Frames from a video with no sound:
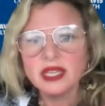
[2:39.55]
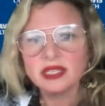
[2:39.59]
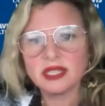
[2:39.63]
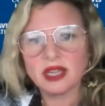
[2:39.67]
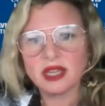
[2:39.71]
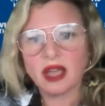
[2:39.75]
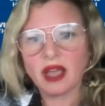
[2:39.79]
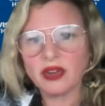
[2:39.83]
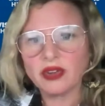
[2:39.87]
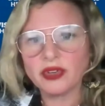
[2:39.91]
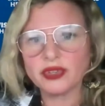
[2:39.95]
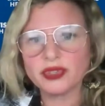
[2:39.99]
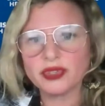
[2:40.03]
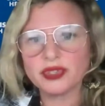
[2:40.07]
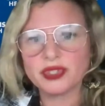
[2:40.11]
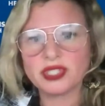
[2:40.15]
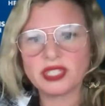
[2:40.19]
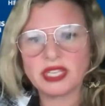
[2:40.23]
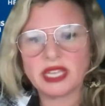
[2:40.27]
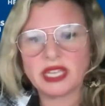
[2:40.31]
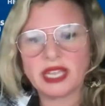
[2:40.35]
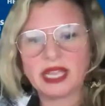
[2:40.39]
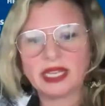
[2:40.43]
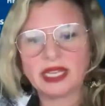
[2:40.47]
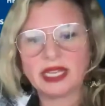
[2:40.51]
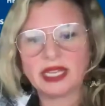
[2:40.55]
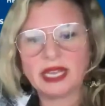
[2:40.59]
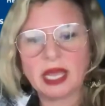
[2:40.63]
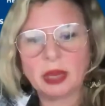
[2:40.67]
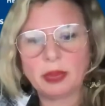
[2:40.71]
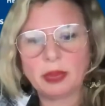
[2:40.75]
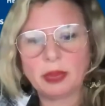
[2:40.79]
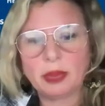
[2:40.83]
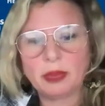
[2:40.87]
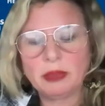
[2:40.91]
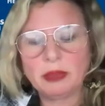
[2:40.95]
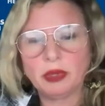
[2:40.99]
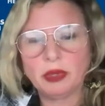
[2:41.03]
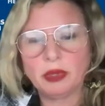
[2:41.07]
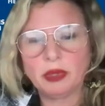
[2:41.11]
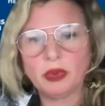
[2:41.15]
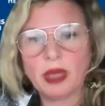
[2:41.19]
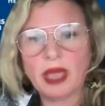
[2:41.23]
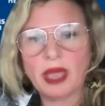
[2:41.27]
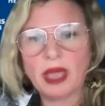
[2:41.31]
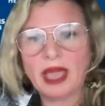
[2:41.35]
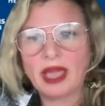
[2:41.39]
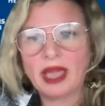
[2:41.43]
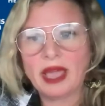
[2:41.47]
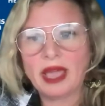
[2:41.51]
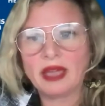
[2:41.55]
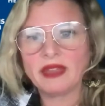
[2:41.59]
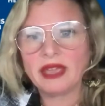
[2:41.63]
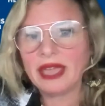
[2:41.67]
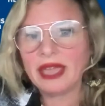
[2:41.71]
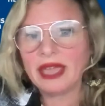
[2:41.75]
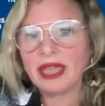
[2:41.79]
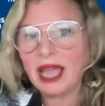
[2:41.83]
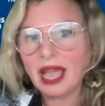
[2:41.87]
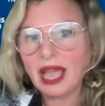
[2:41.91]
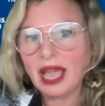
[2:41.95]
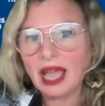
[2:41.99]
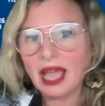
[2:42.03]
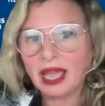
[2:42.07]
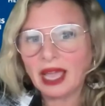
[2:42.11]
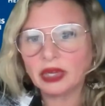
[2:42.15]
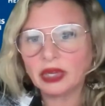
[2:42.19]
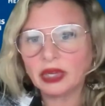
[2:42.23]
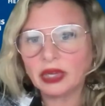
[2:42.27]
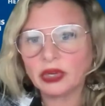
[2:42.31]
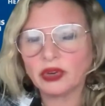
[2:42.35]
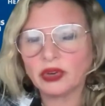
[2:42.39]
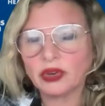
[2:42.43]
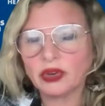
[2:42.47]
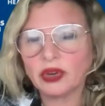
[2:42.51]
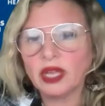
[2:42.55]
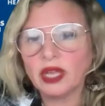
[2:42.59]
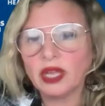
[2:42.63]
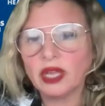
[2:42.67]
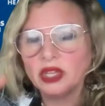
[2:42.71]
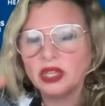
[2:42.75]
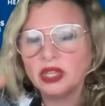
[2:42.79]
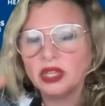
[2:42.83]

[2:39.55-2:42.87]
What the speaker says: to understand how people who have a higher